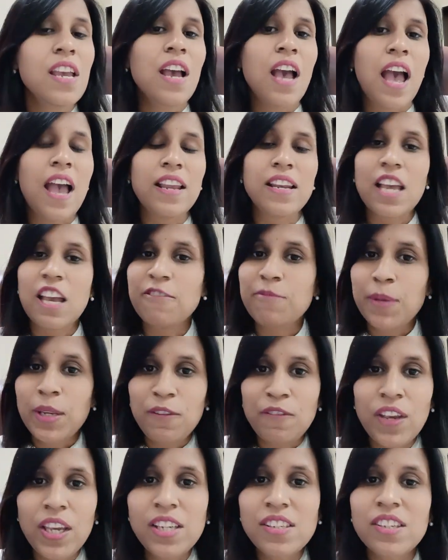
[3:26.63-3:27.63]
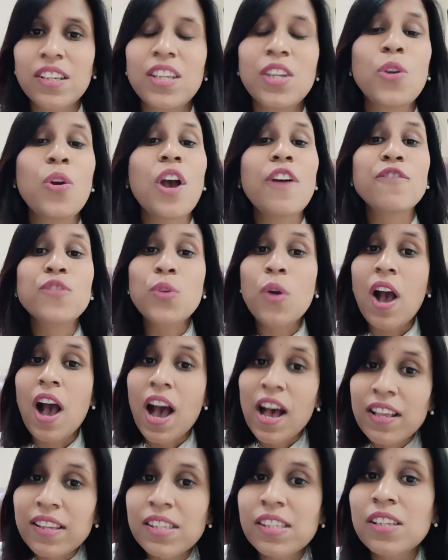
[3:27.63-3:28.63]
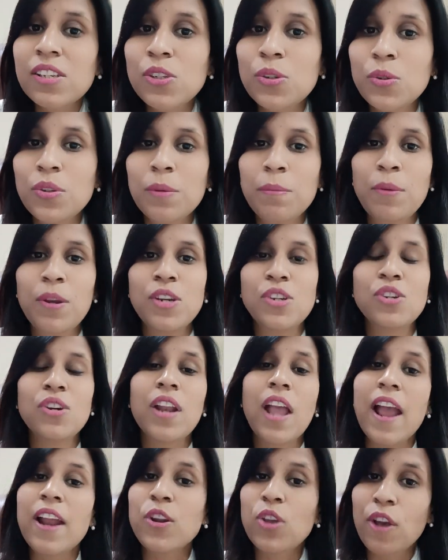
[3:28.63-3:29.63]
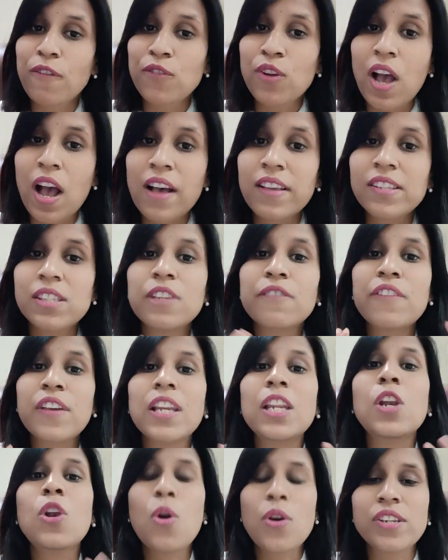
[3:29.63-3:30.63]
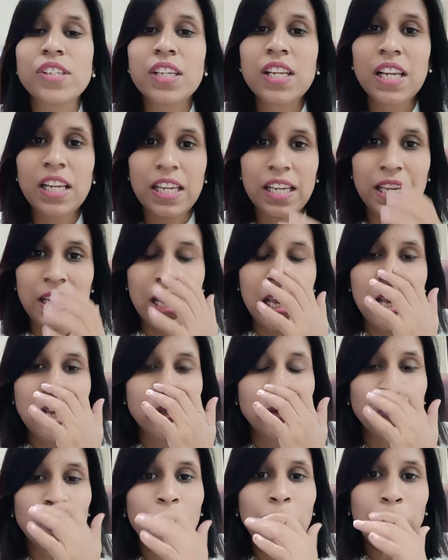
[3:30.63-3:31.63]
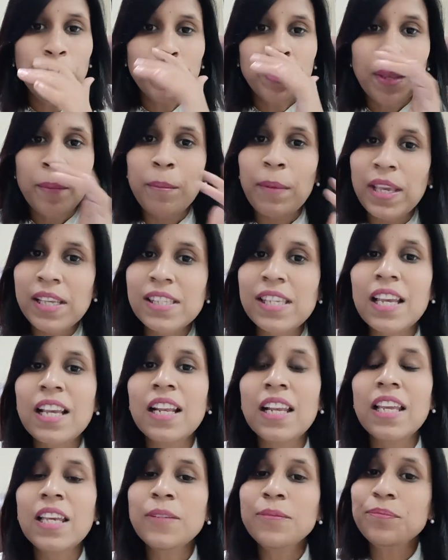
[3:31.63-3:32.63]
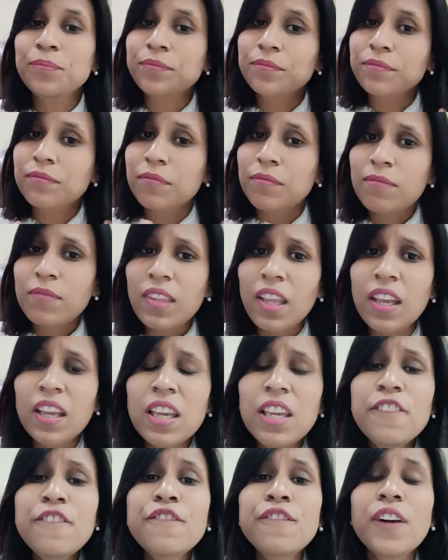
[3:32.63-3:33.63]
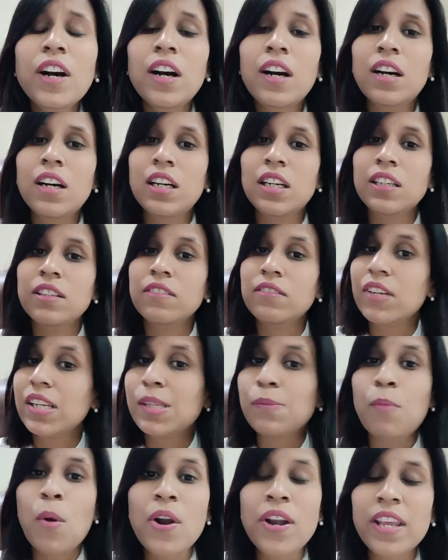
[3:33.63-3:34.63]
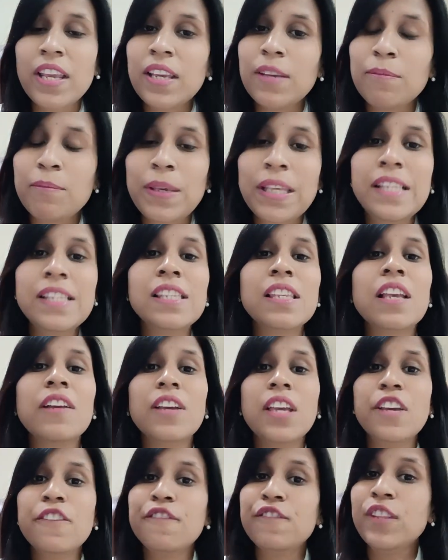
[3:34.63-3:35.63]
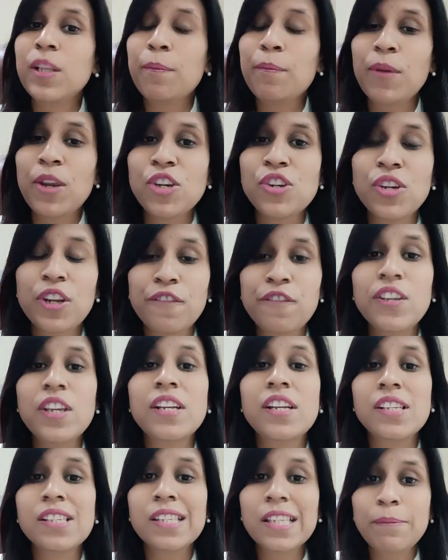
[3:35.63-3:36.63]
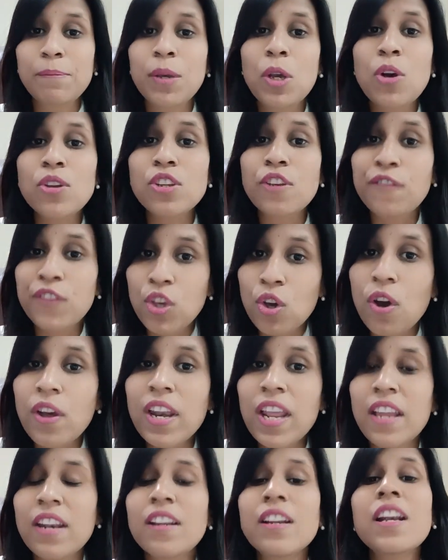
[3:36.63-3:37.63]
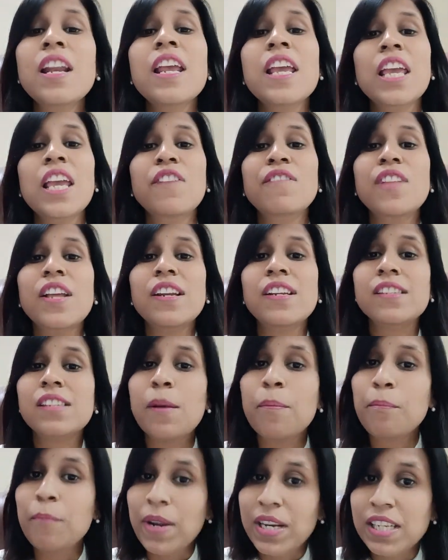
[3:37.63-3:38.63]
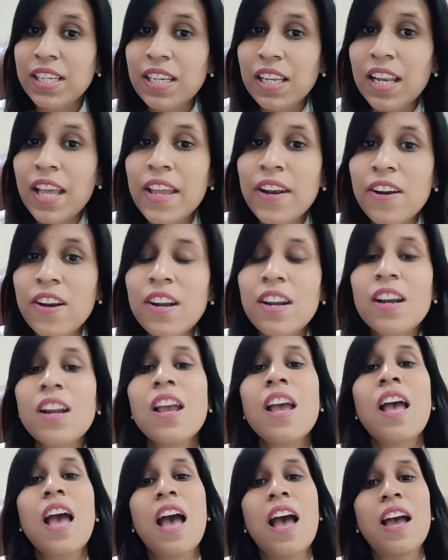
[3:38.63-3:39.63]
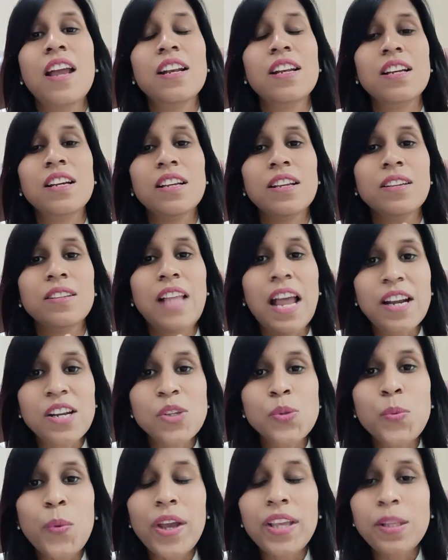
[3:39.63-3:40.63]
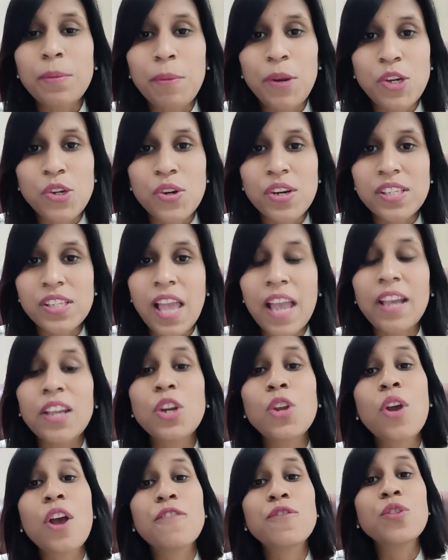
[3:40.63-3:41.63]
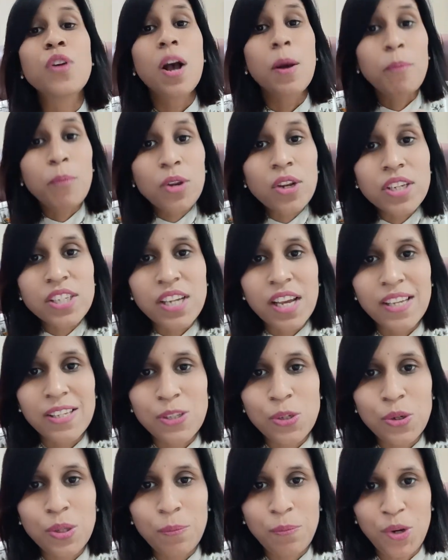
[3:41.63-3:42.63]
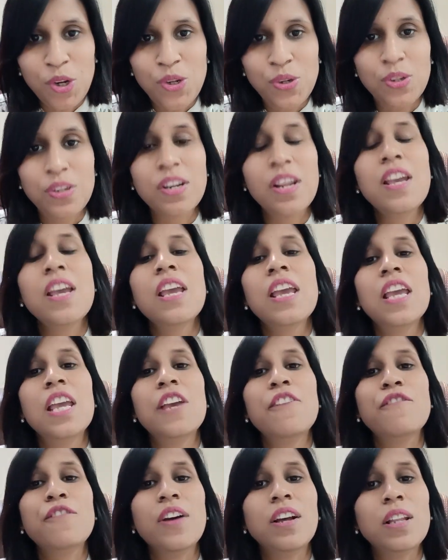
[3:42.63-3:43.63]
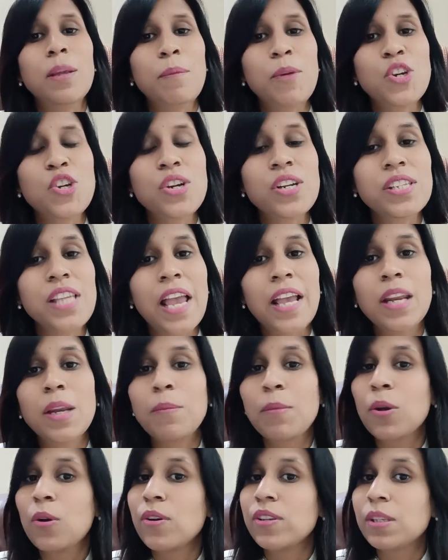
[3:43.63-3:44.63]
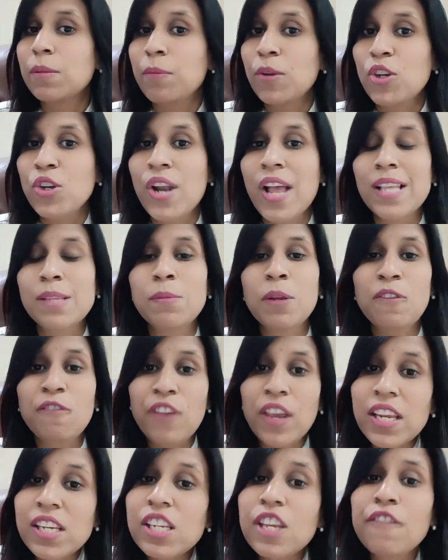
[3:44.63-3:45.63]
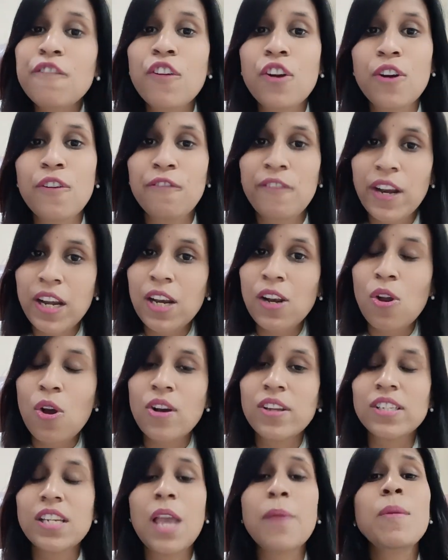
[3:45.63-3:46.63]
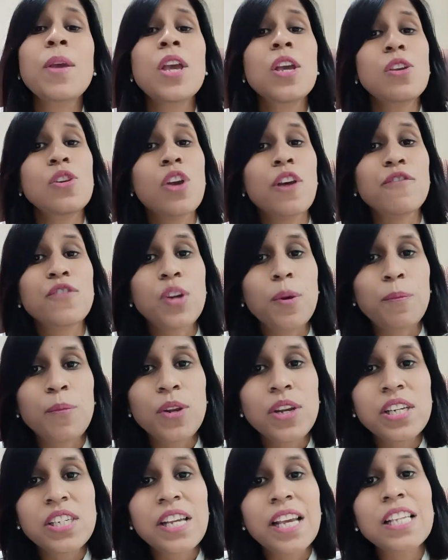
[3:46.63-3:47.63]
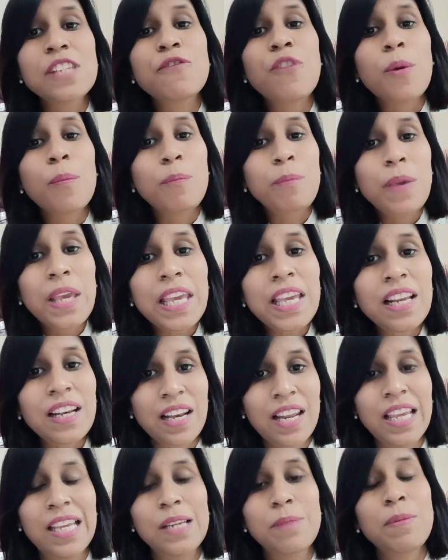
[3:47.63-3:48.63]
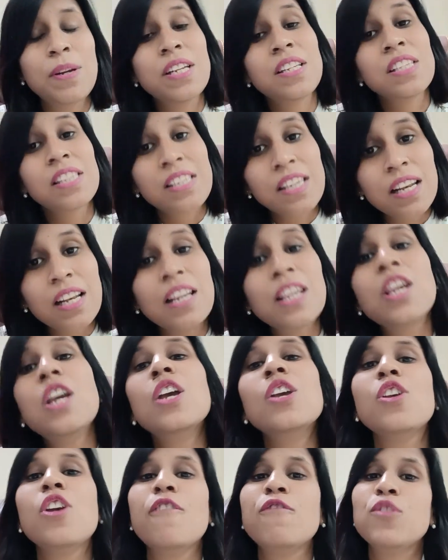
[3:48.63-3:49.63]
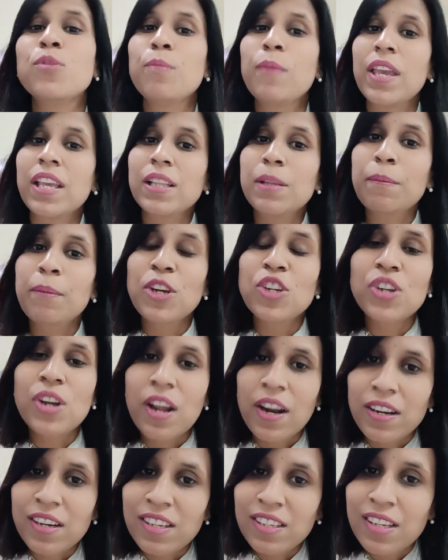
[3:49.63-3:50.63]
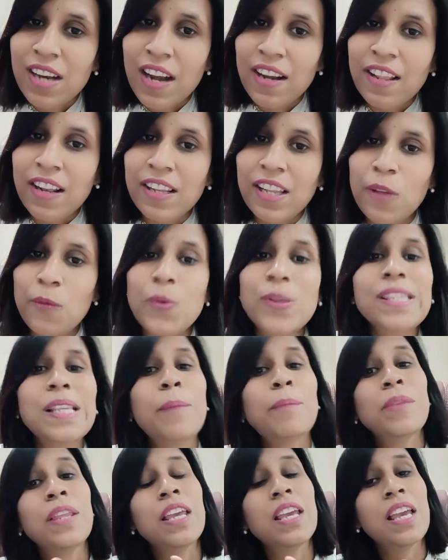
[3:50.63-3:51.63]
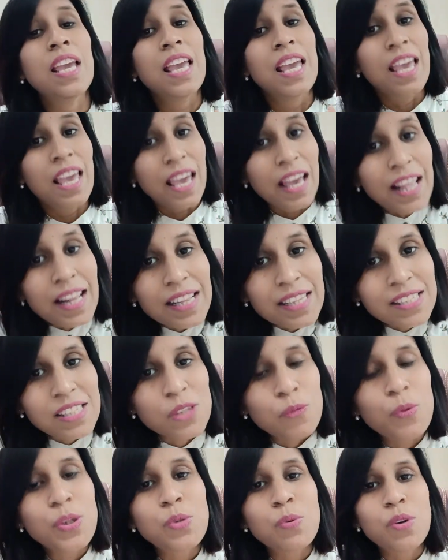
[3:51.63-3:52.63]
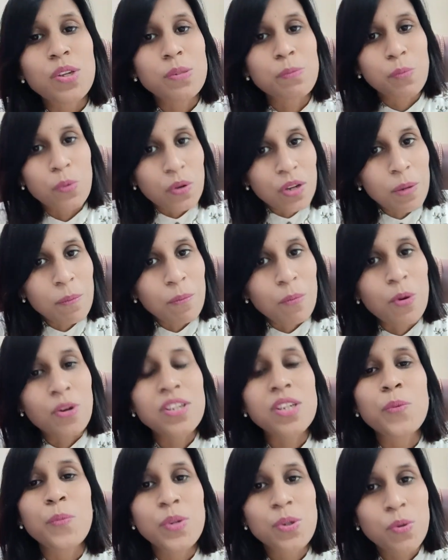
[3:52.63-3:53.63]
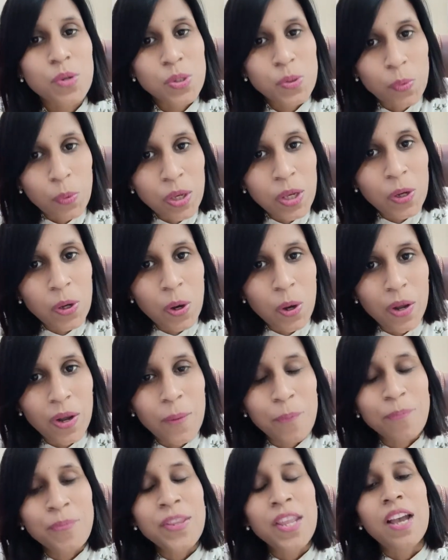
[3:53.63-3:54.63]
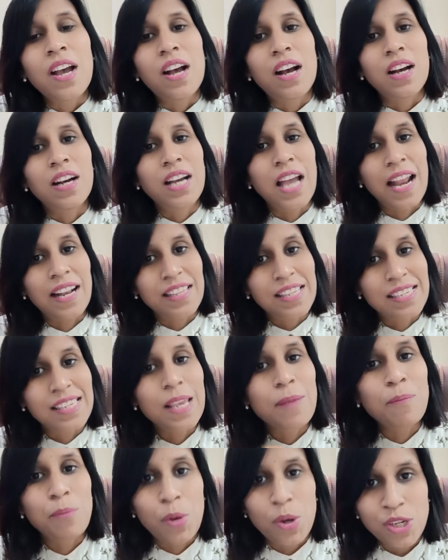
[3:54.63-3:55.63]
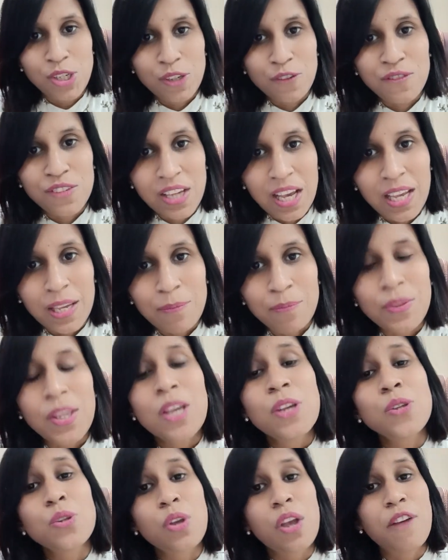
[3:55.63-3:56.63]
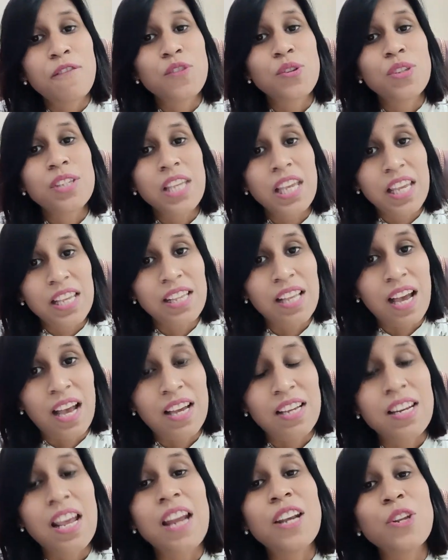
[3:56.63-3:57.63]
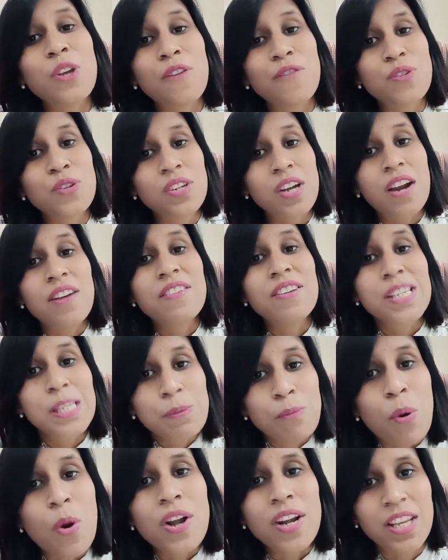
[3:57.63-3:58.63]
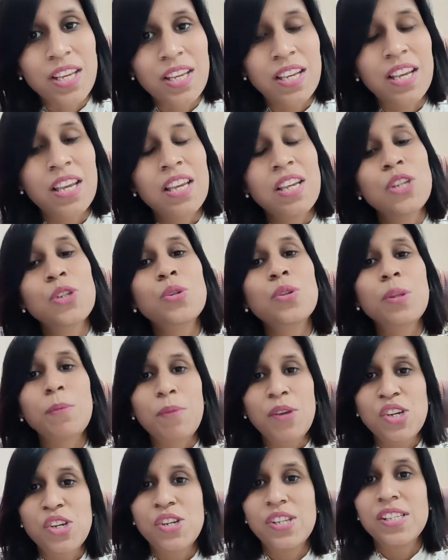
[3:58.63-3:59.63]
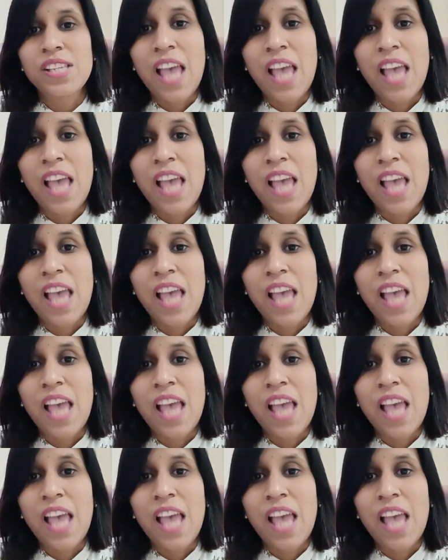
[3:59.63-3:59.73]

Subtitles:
and I have been waiting, you have to answer to the patient, and you have to answer very logically. So basically, if responding means if the patient, if it is because of your error, if there is some medical error, and that is why the patient is angry, you have to apologize to the patient. If the patient is angry because the patient has been waiting for a very long time, you have to apologize for being late, but still you have to make the patient understand that there was something else which was more important, which was going on at the same point of time. So you have to say that, and you have to start responding to the patient's